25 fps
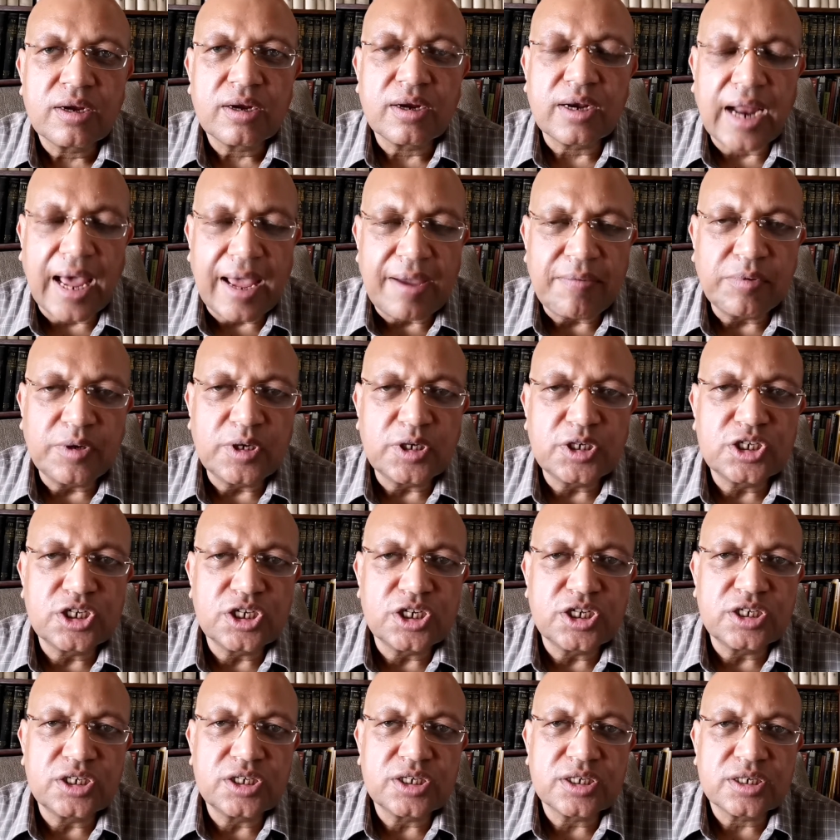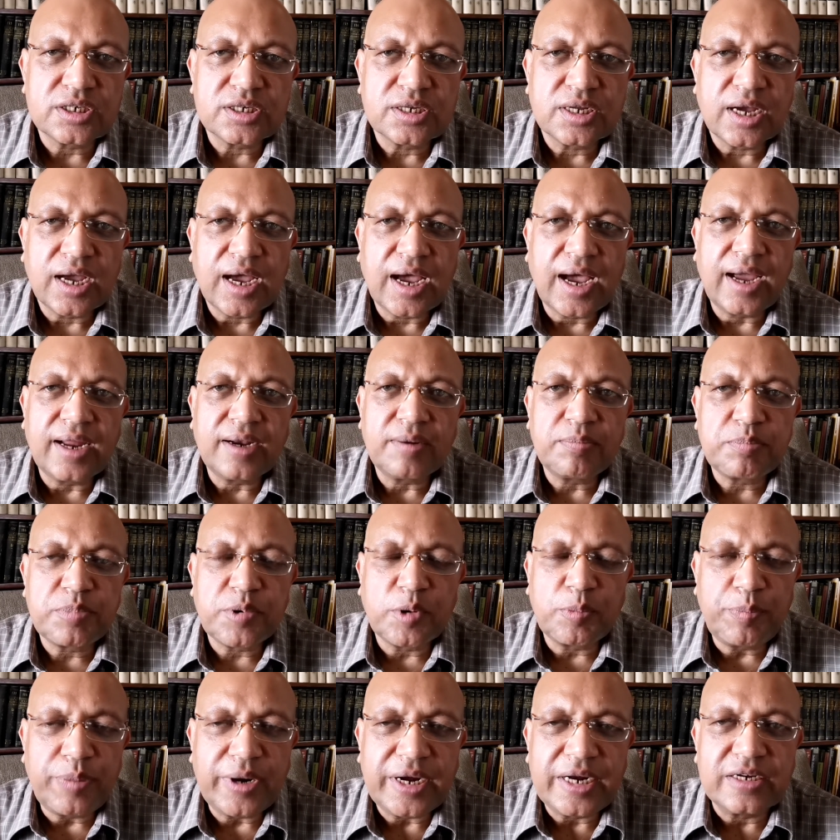diverted and
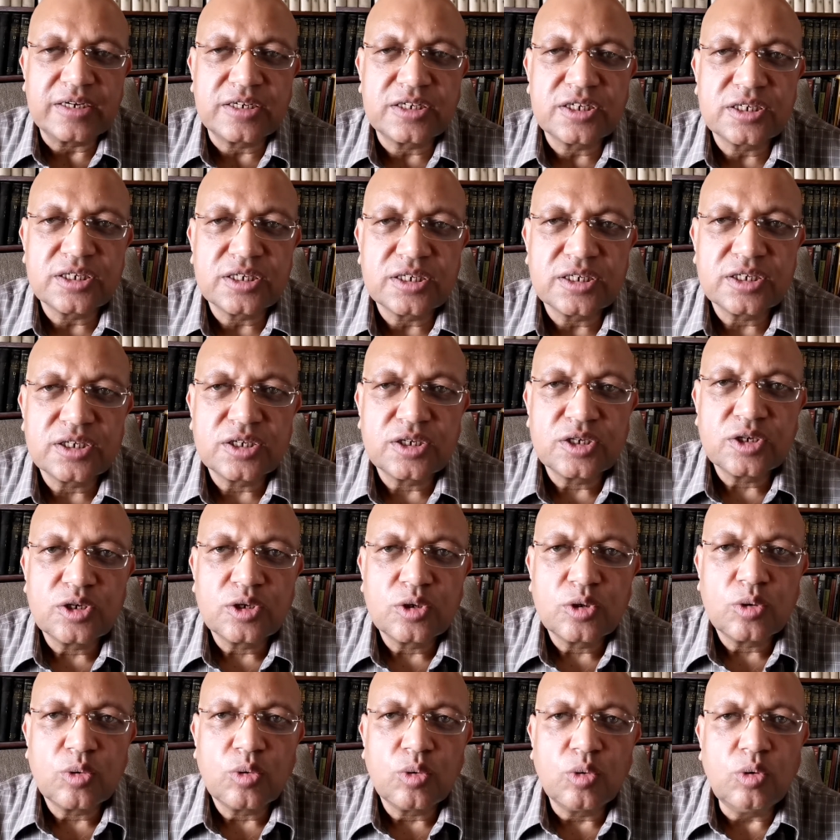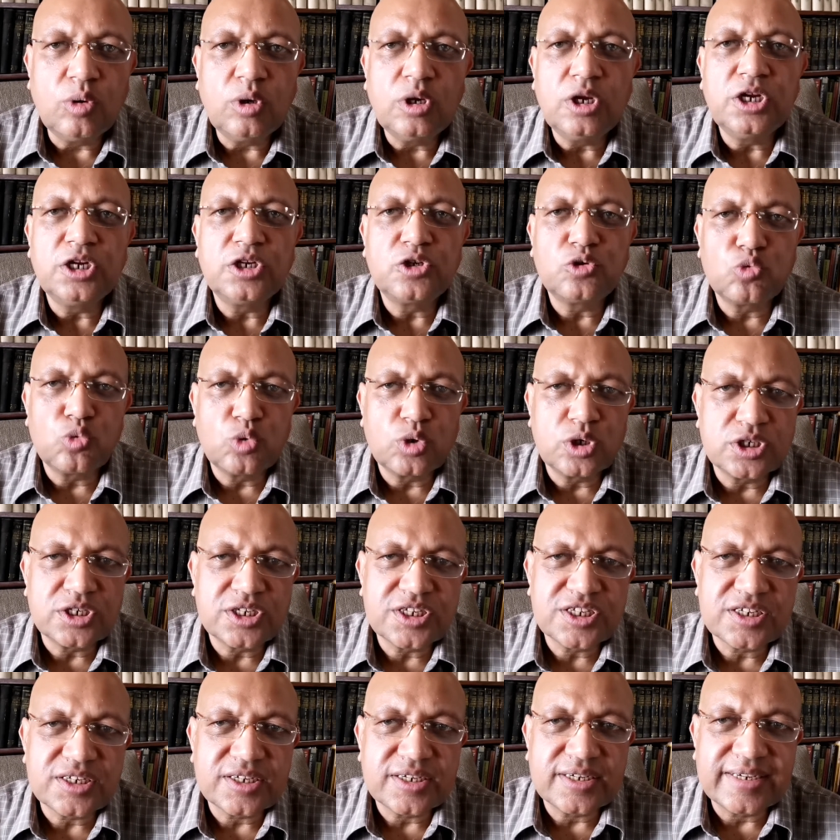propelled only
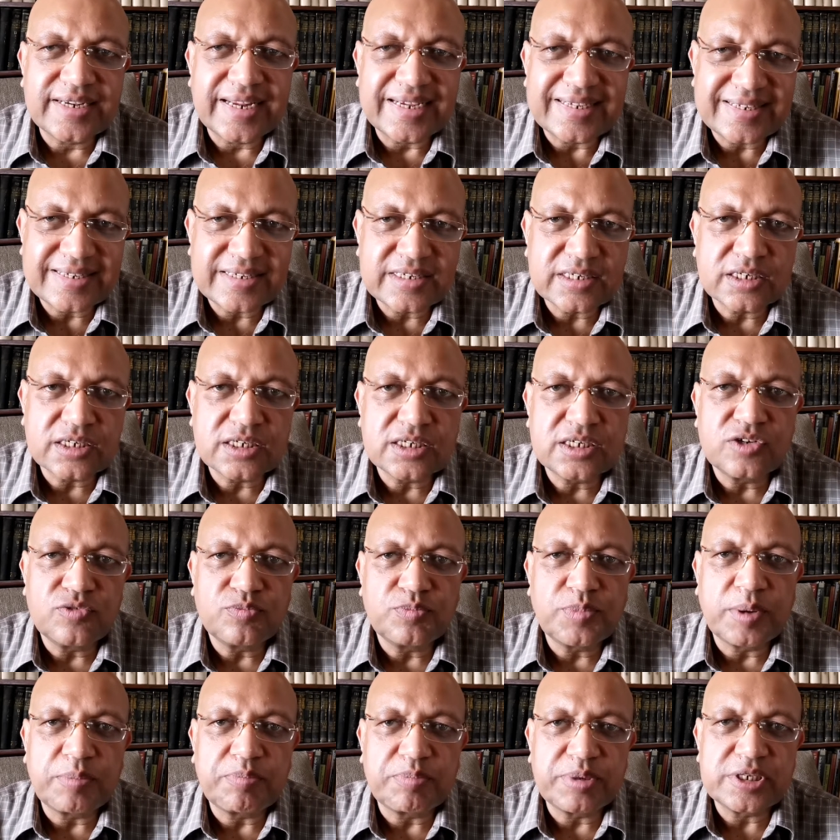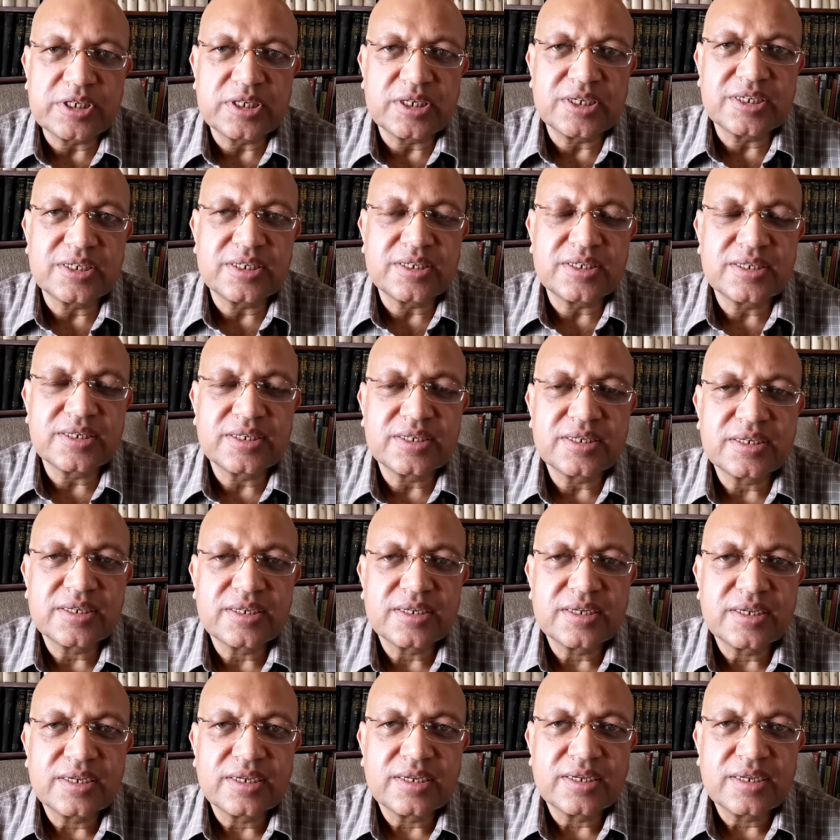towards destructive purposes,
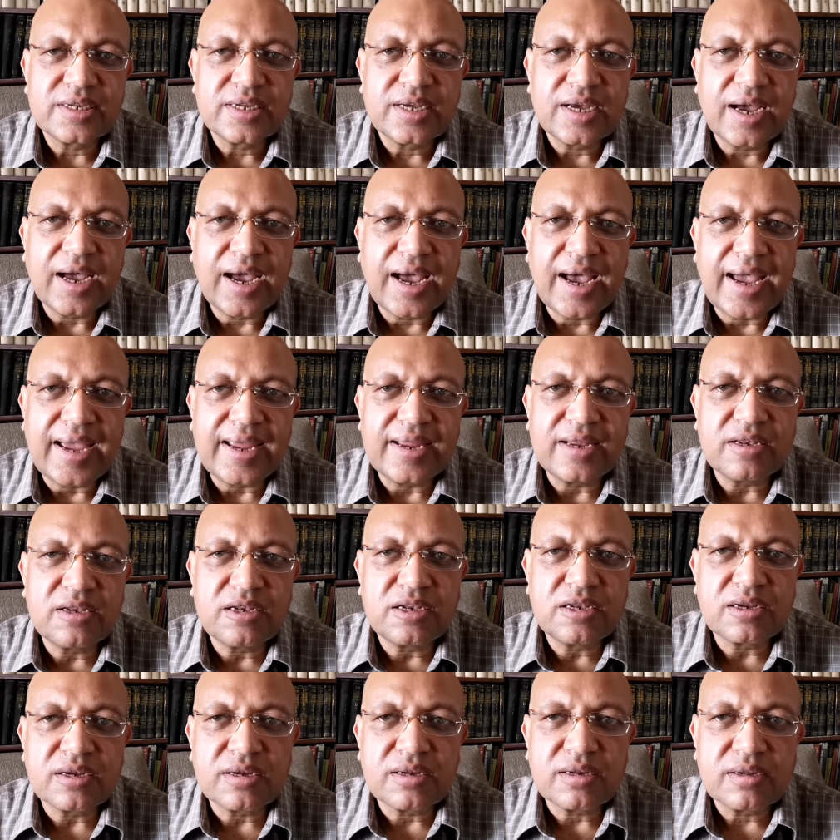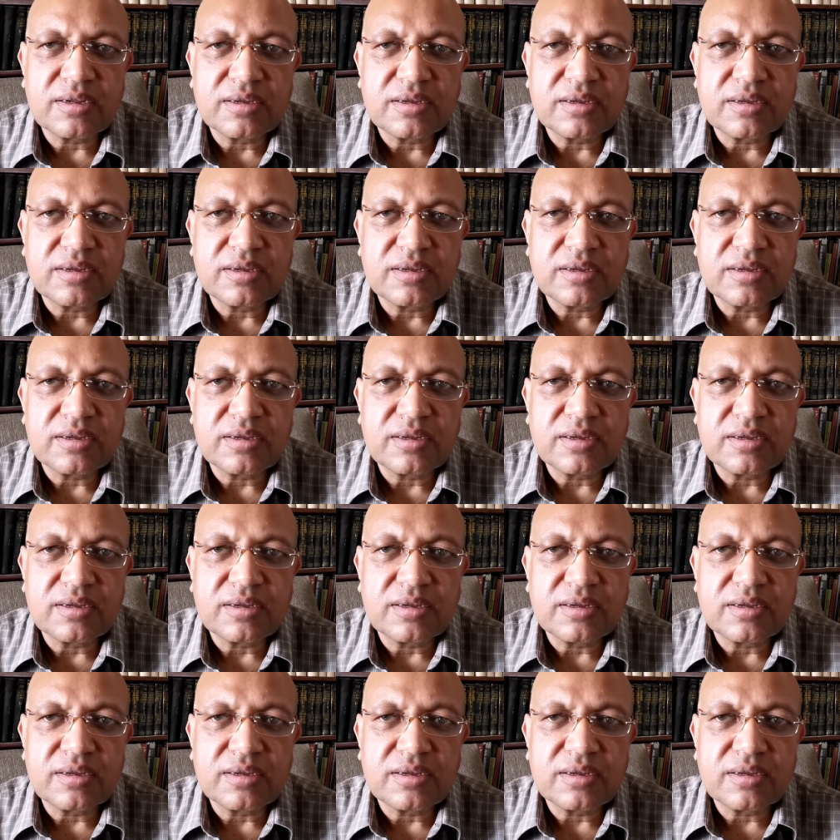and